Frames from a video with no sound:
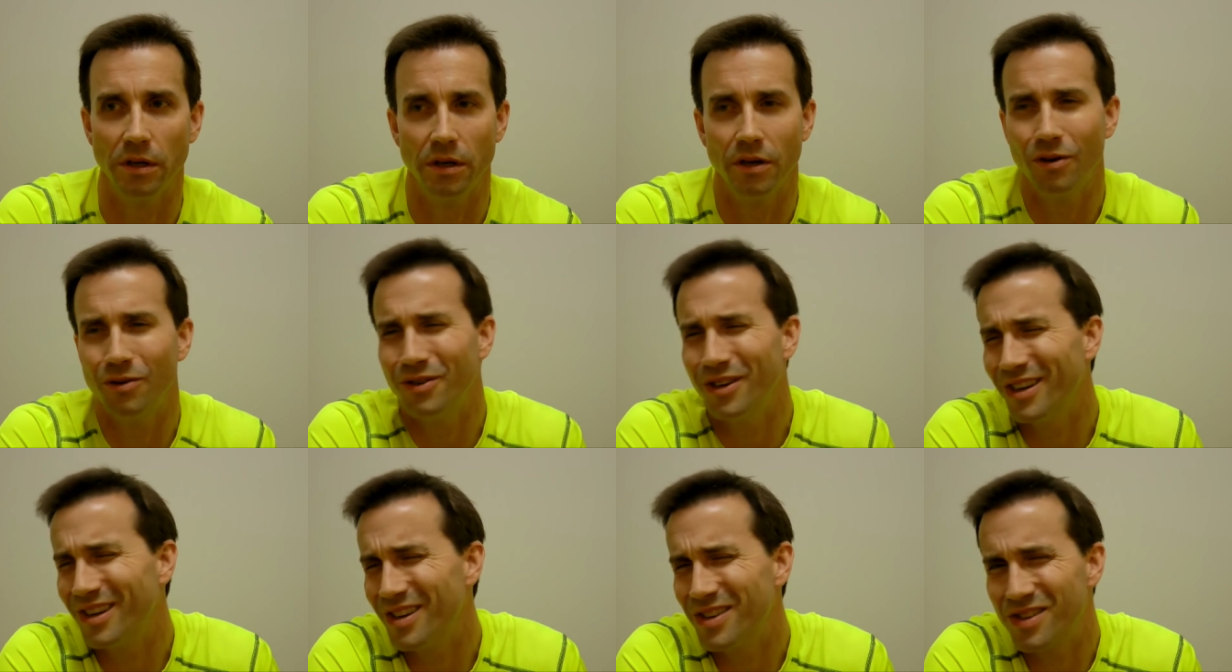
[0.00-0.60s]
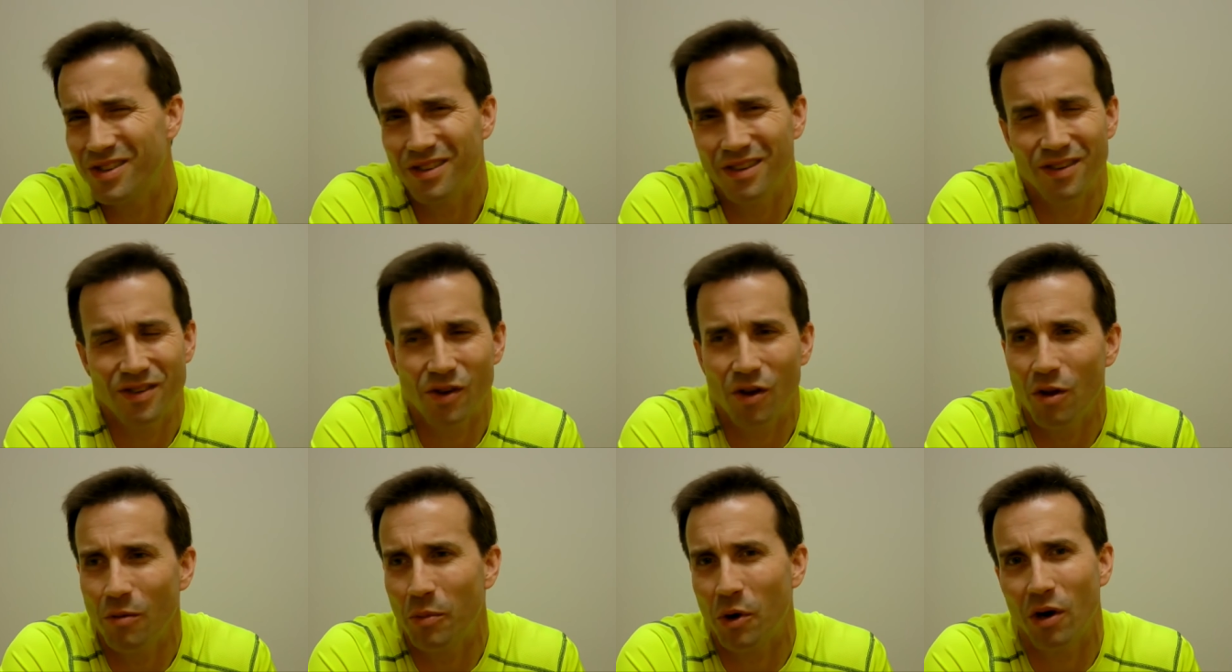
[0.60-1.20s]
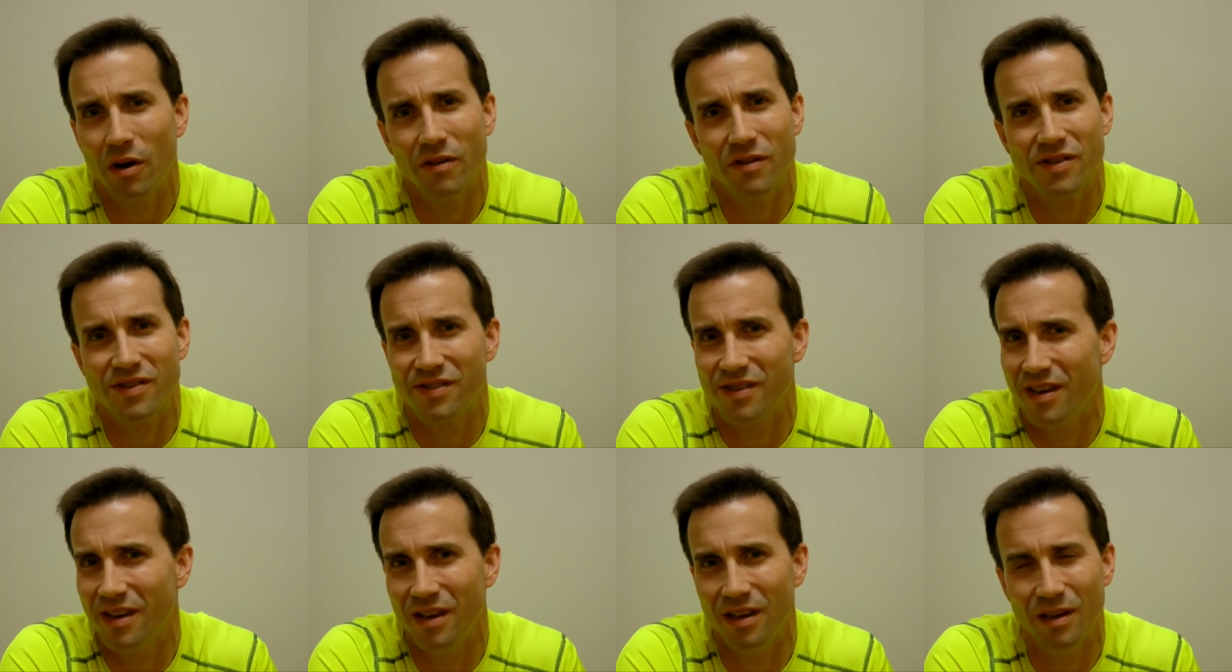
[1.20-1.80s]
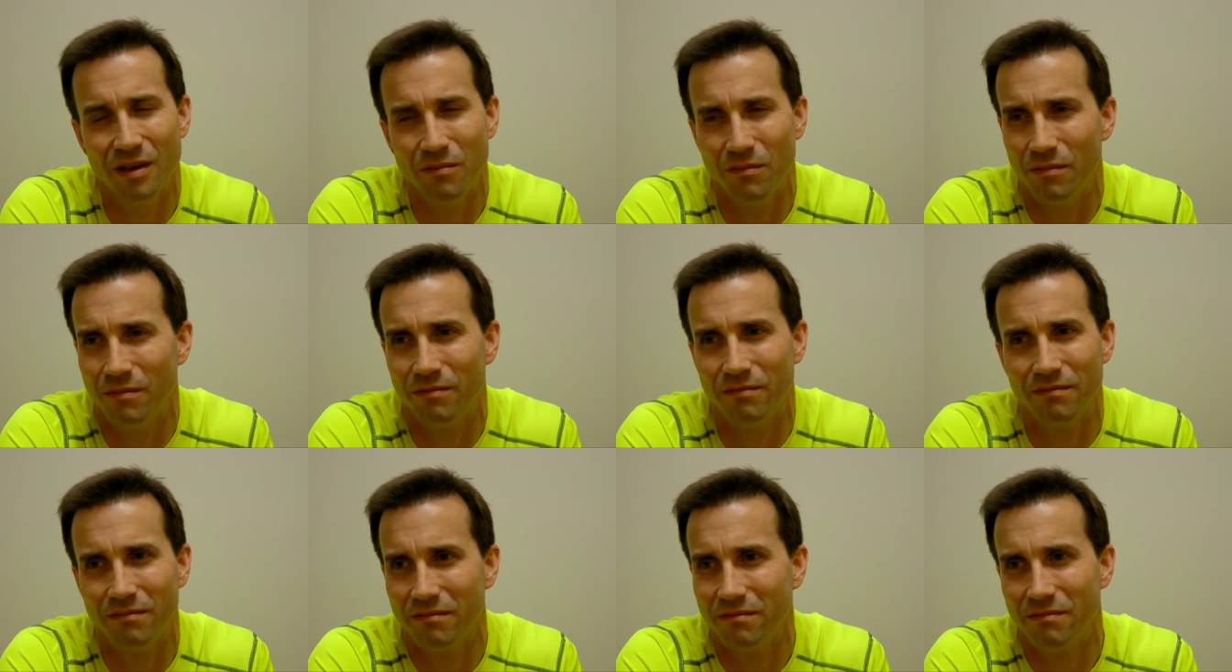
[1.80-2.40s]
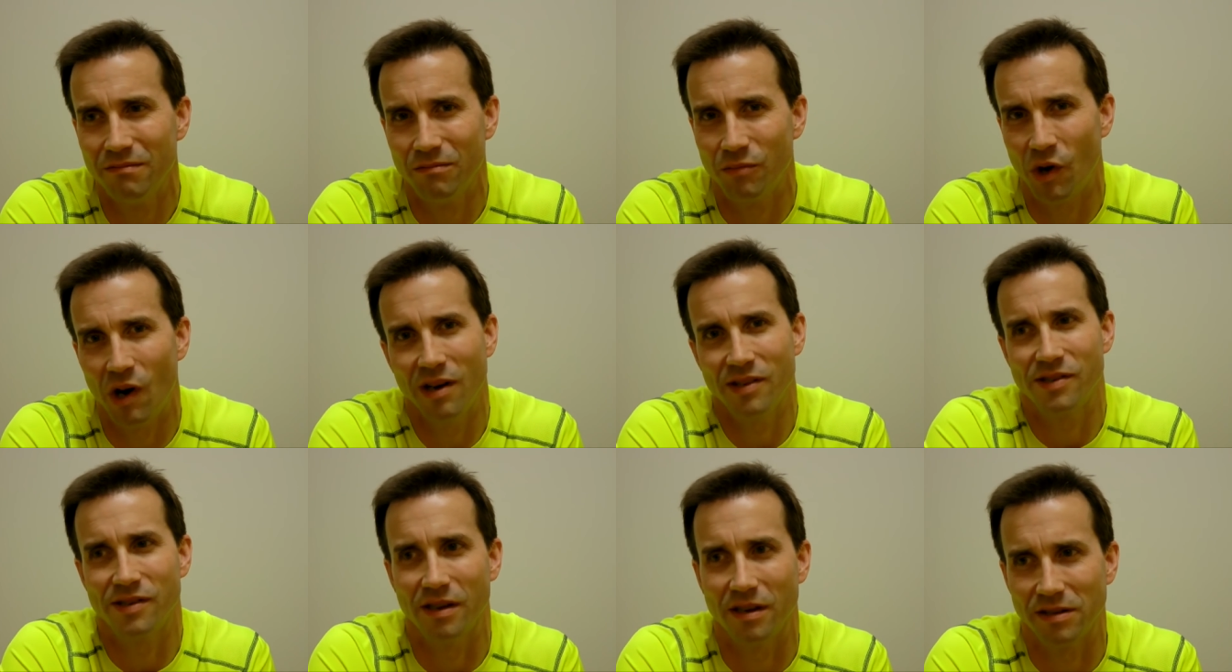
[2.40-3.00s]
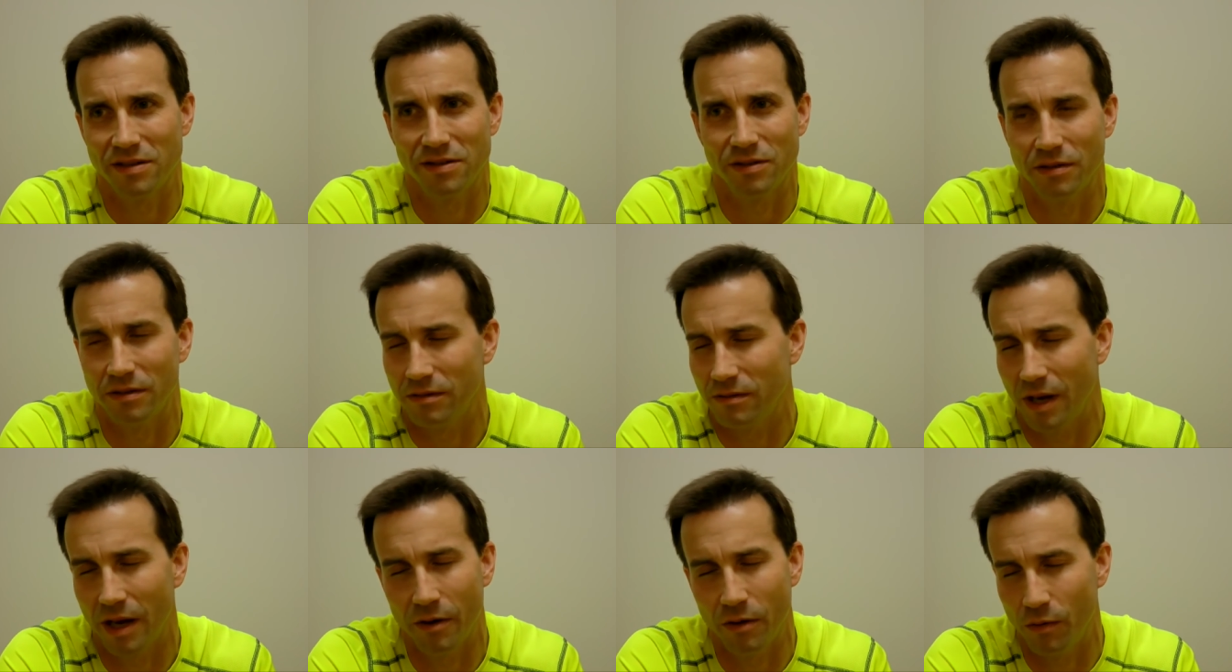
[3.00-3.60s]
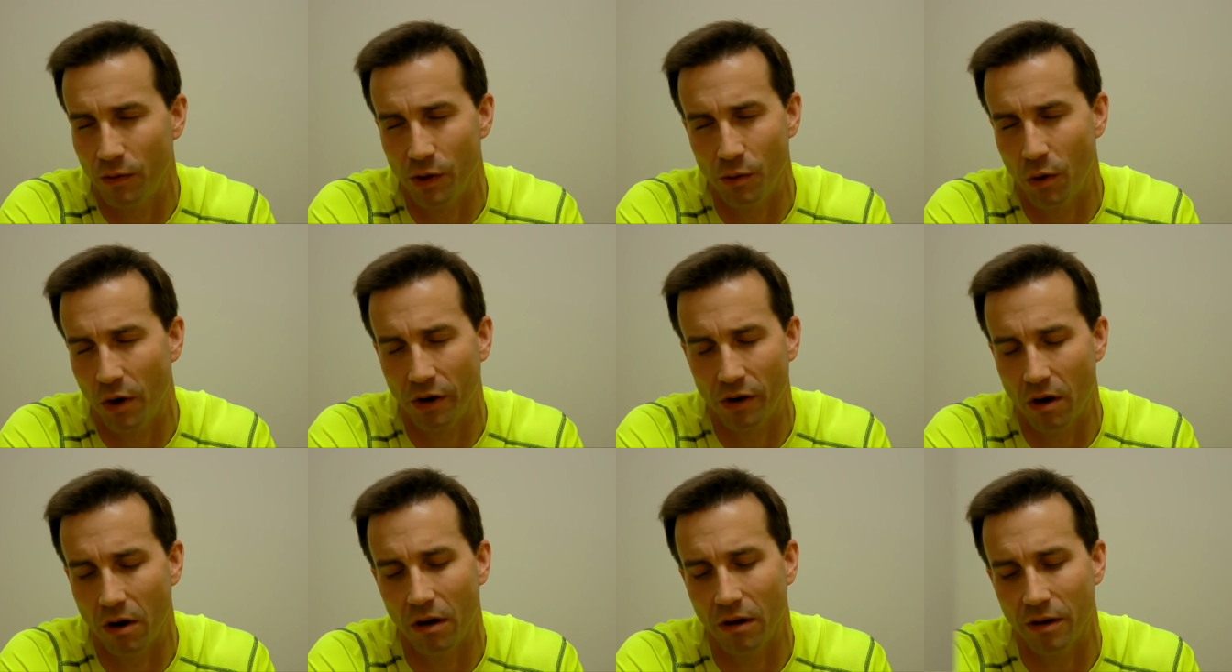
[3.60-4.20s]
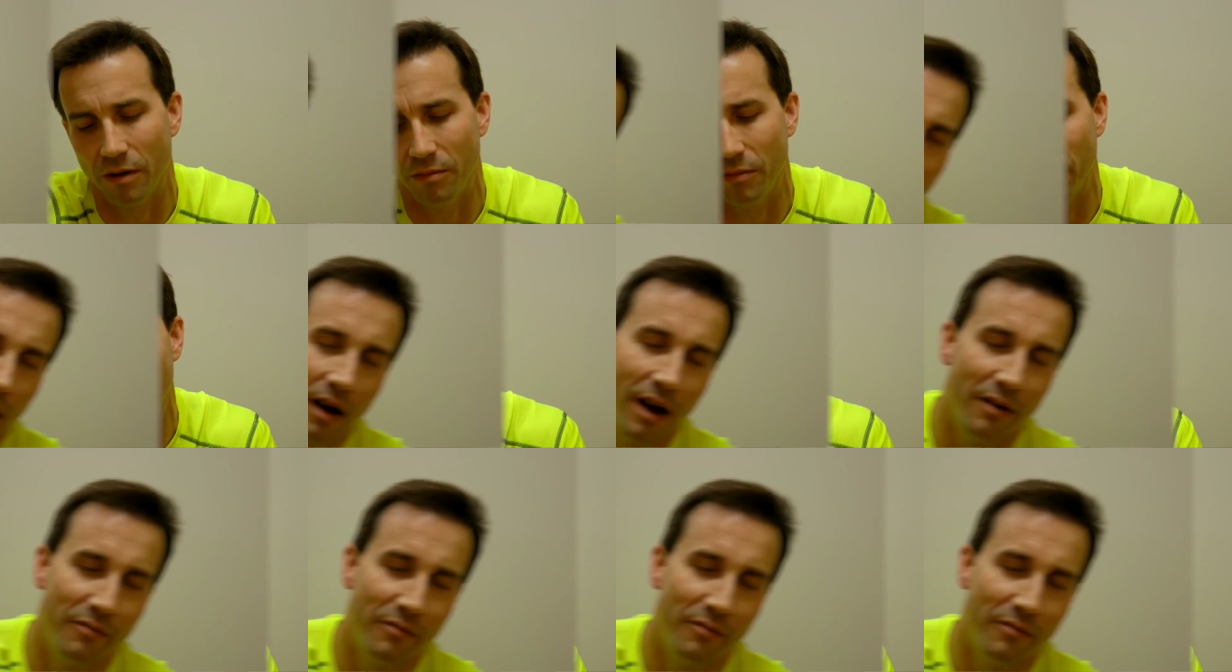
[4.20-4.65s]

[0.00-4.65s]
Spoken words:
You know, like it's all a part of the same process, or I don't know what you want to call it.